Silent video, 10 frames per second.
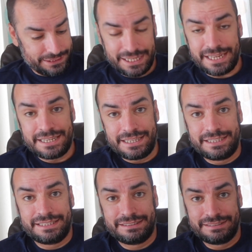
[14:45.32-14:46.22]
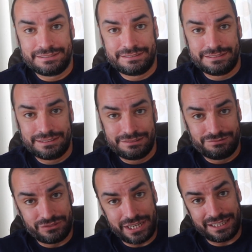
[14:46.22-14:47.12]
yeah.
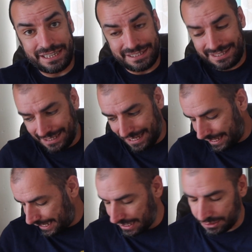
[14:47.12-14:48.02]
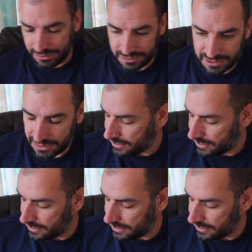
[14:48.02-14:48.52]
Really nice to get that. And